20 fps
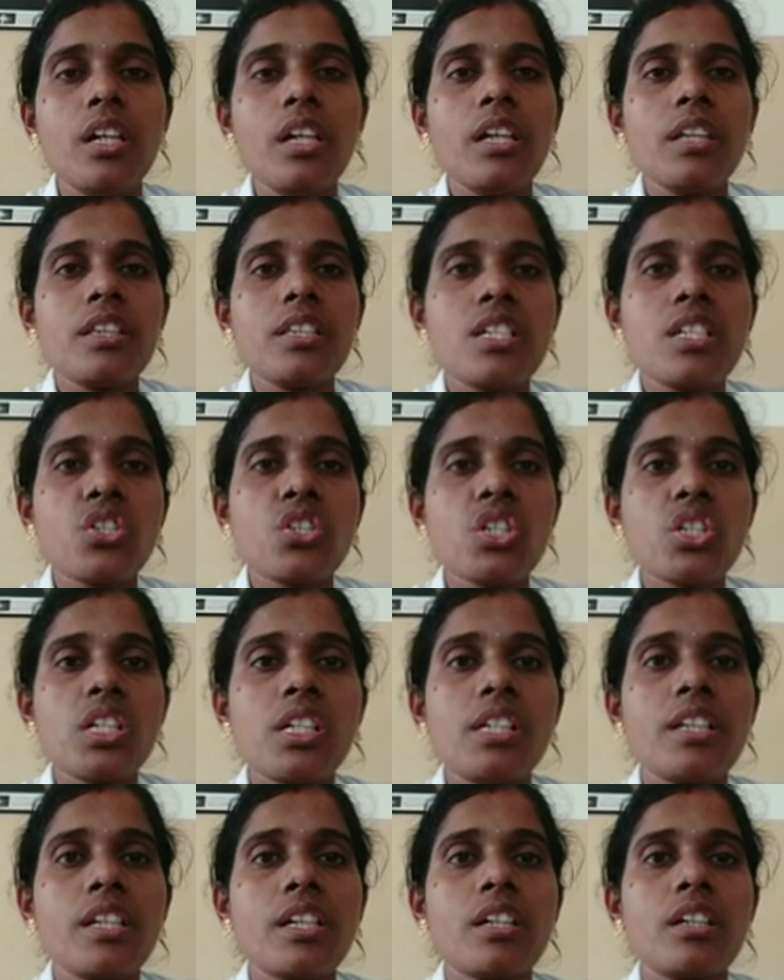Then
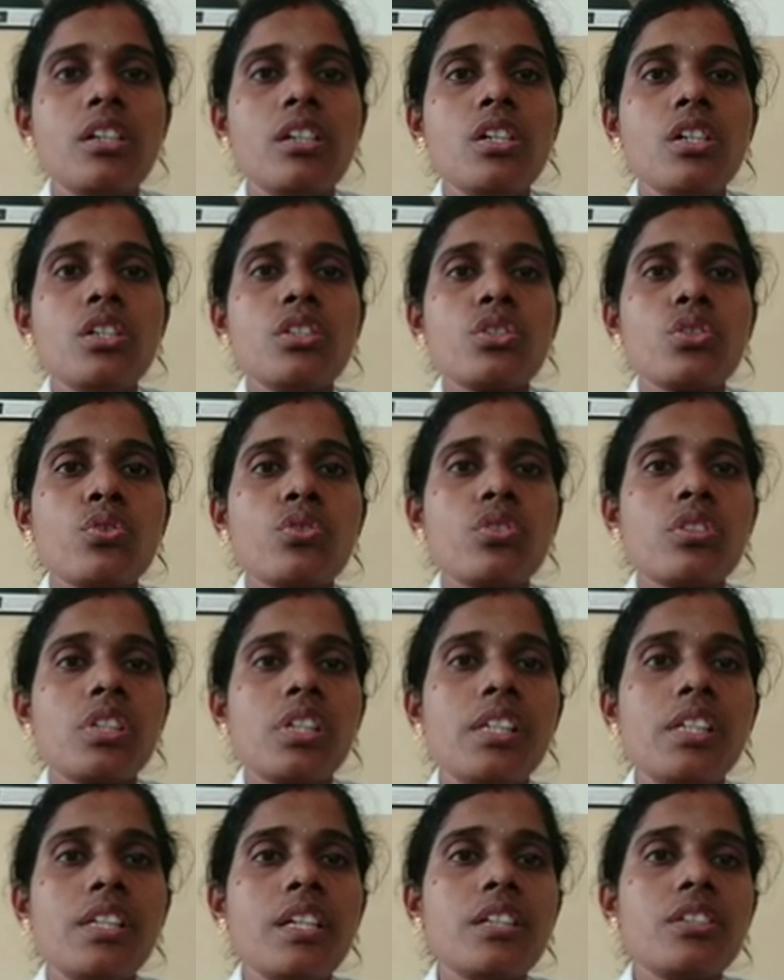shielding. So
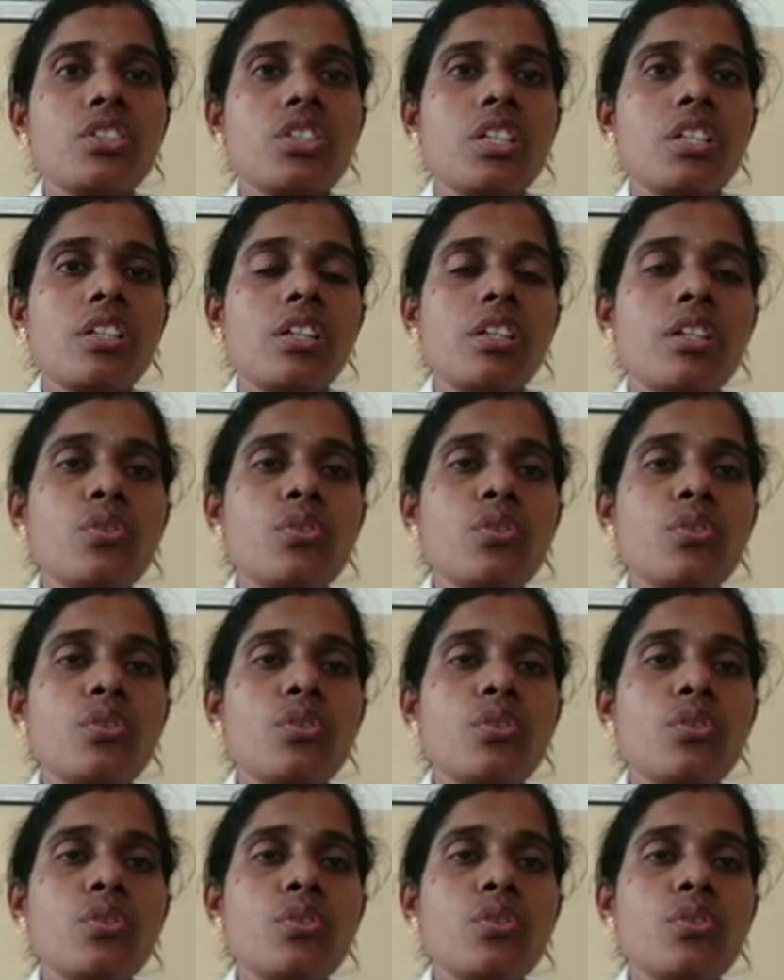shielding generally